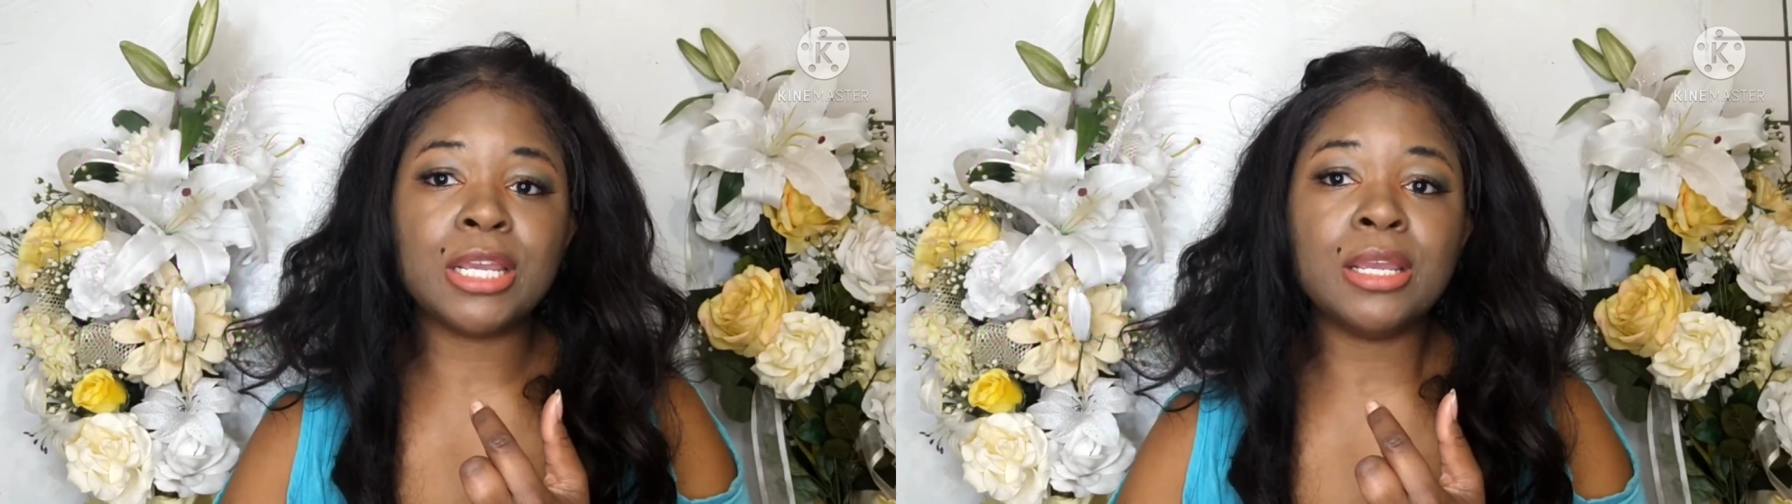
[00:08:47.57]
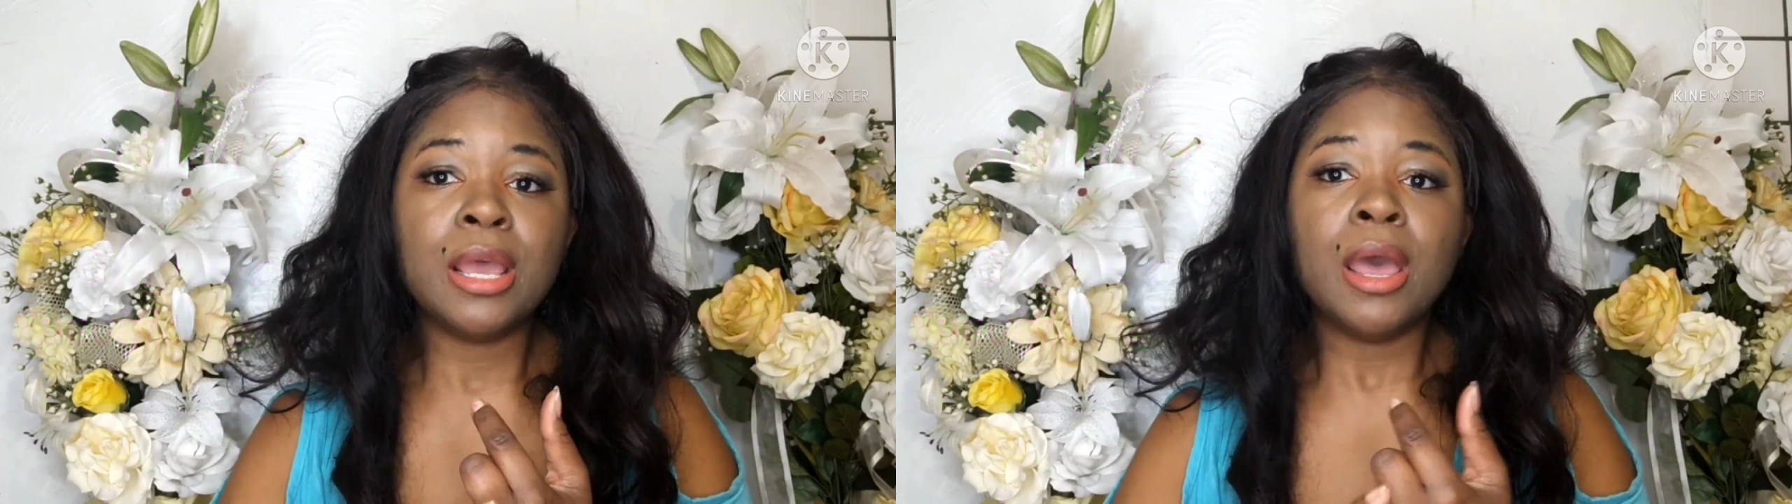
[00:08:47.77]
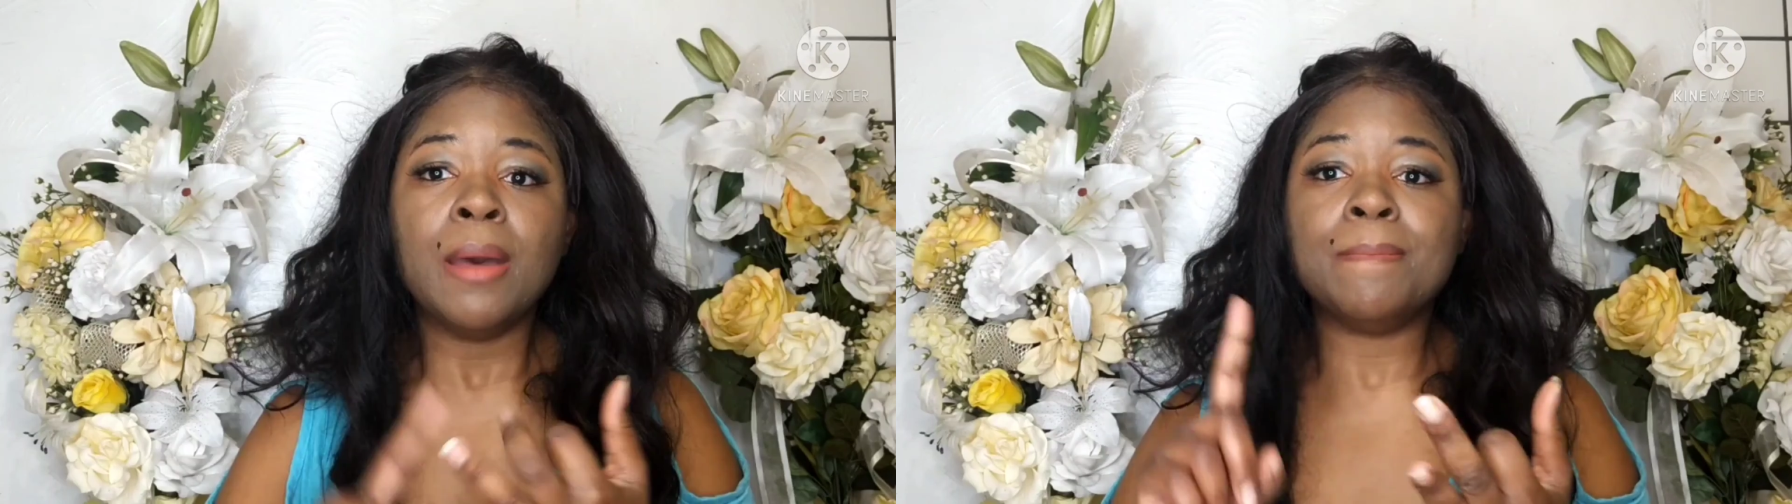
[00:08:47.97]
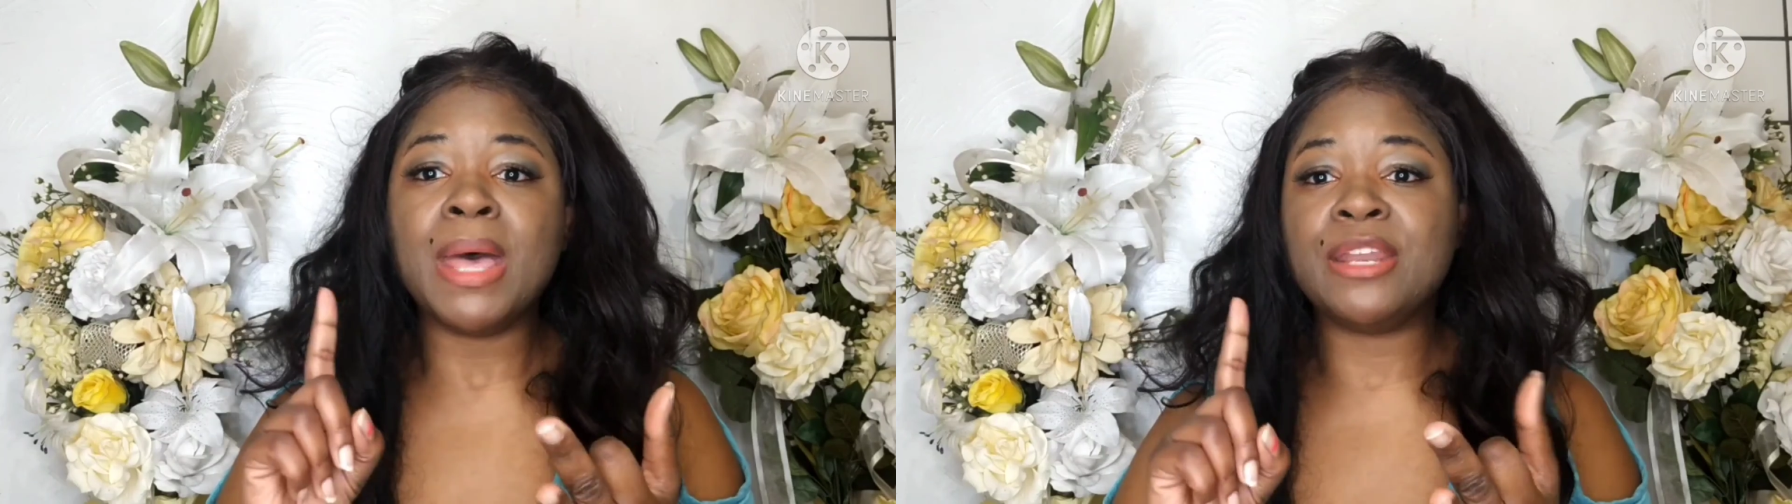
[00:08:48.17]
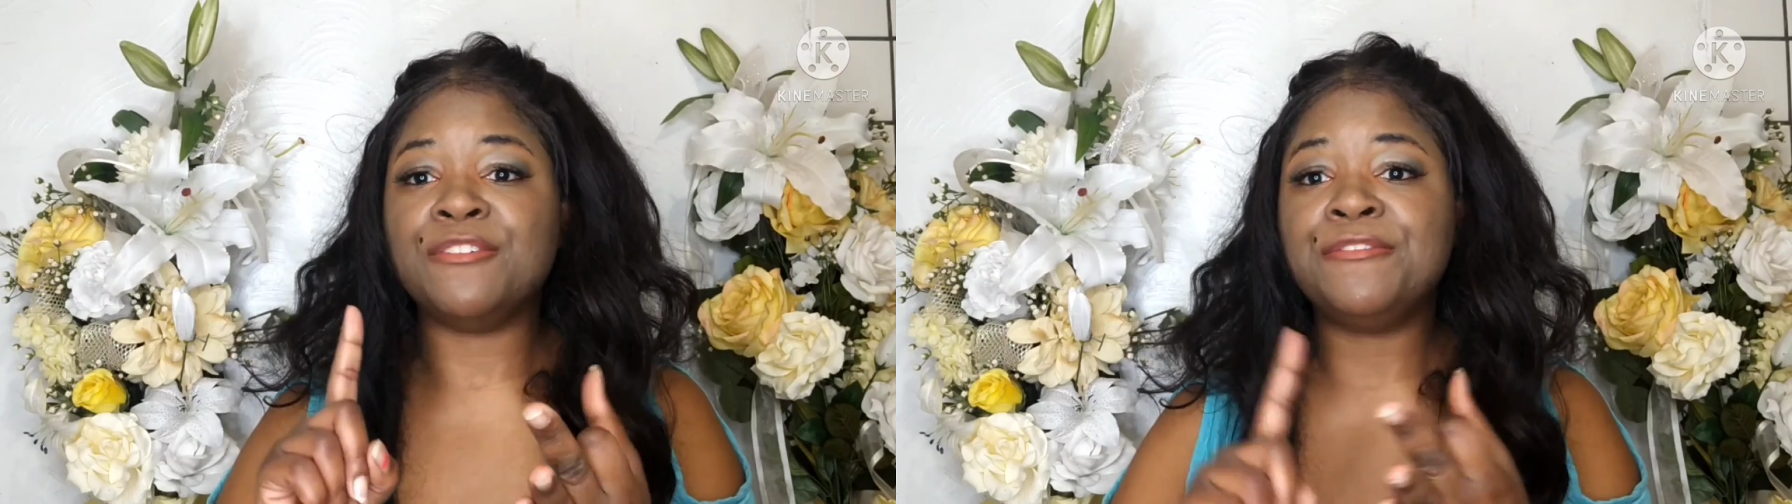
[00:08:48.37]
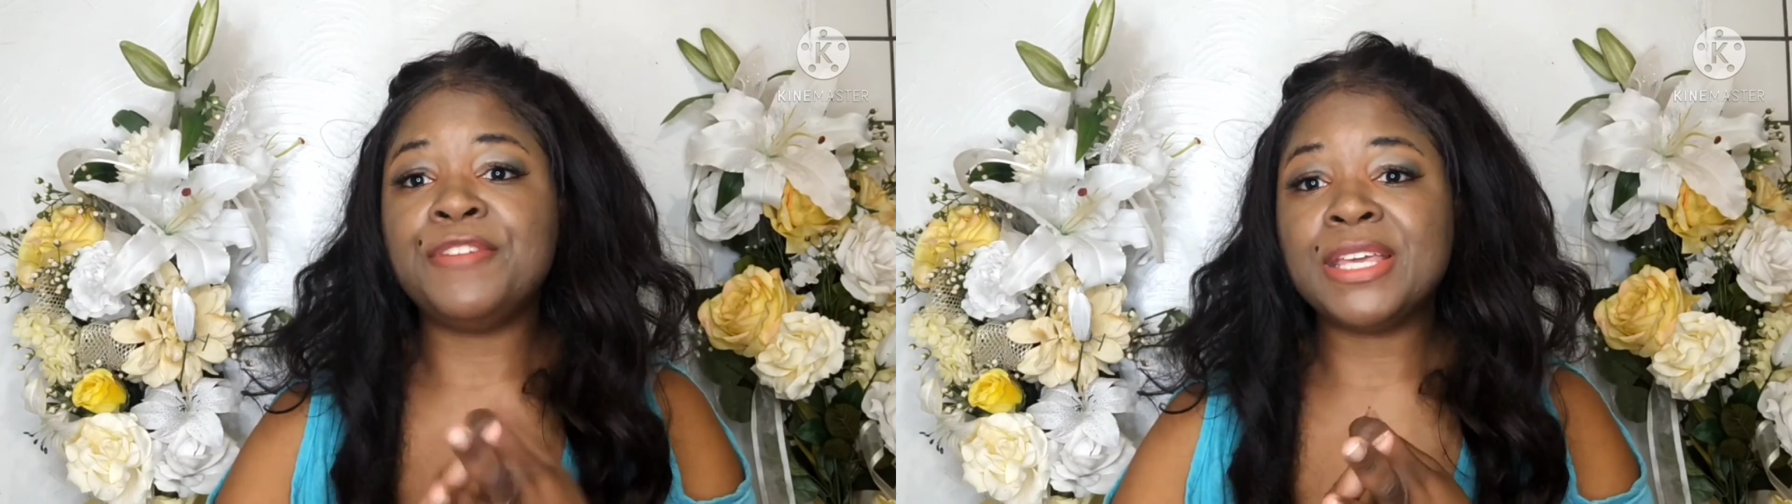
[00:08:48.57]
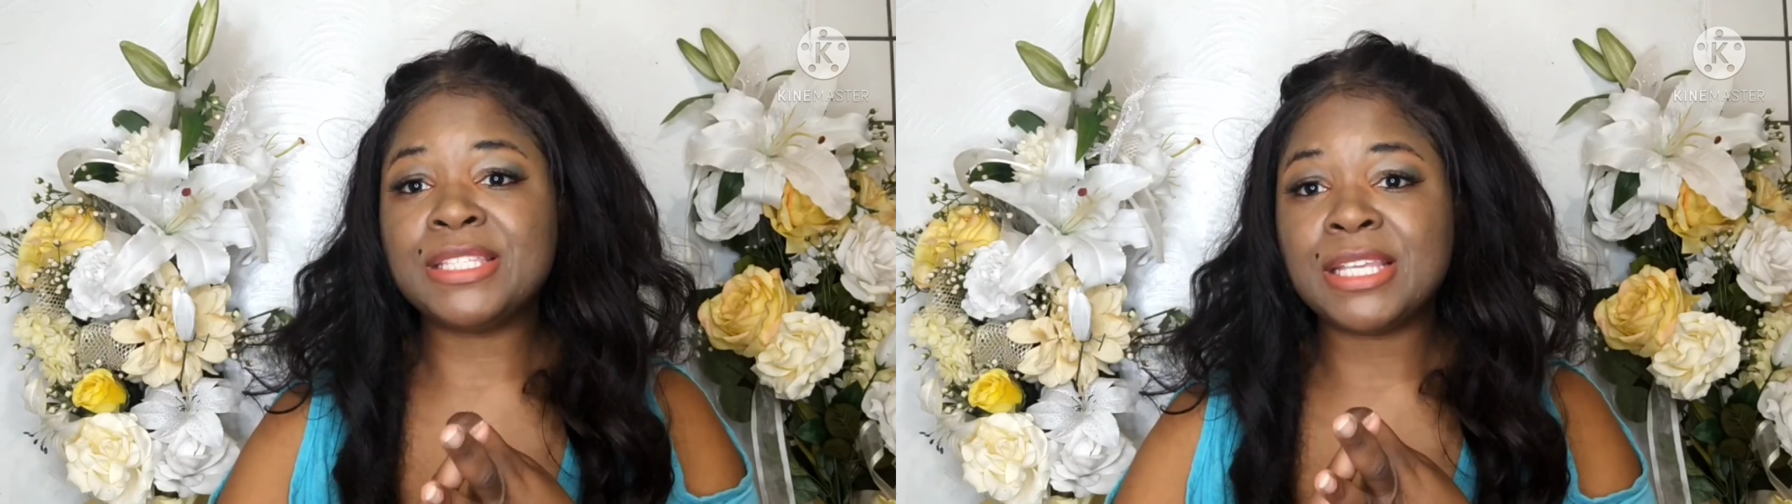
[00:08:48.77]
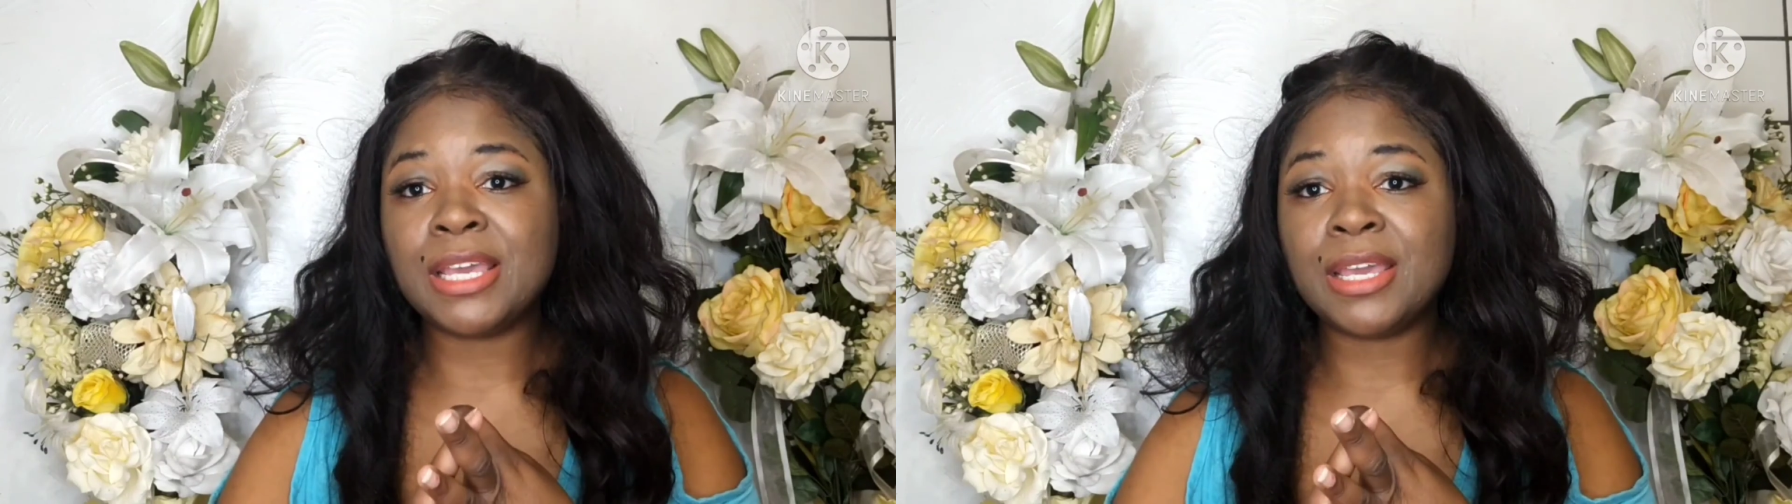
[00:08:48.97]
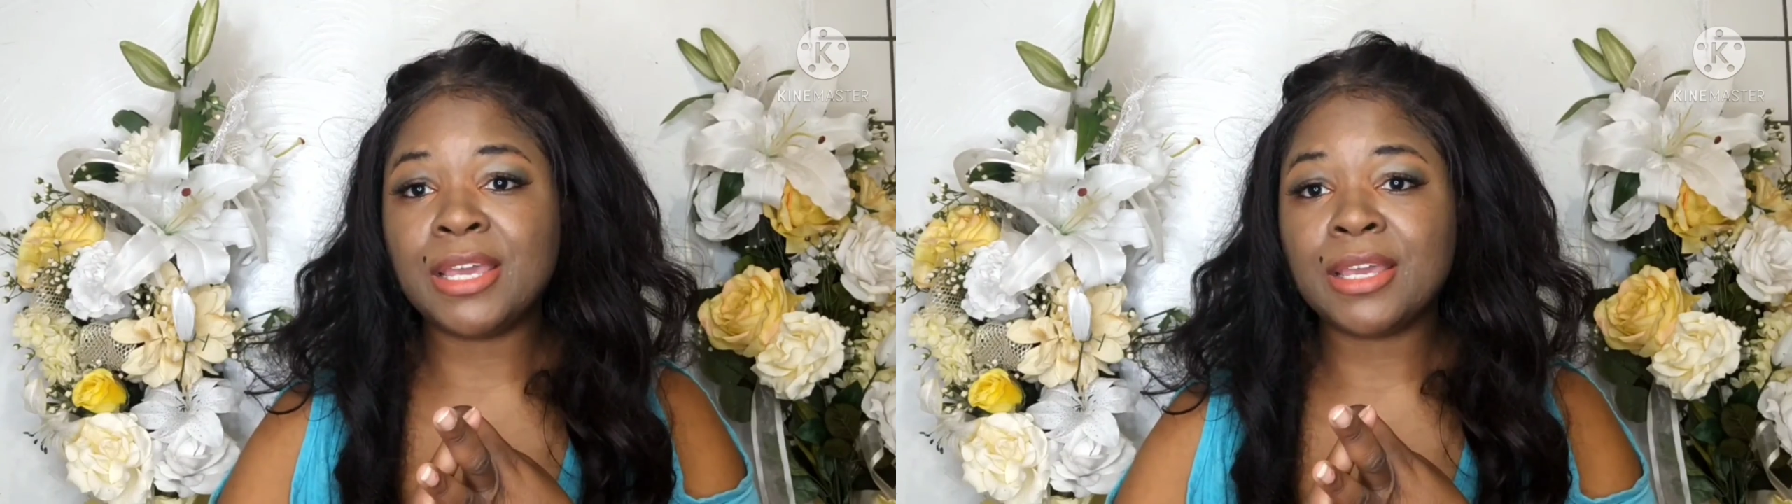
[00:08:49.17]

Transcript: metaphysics,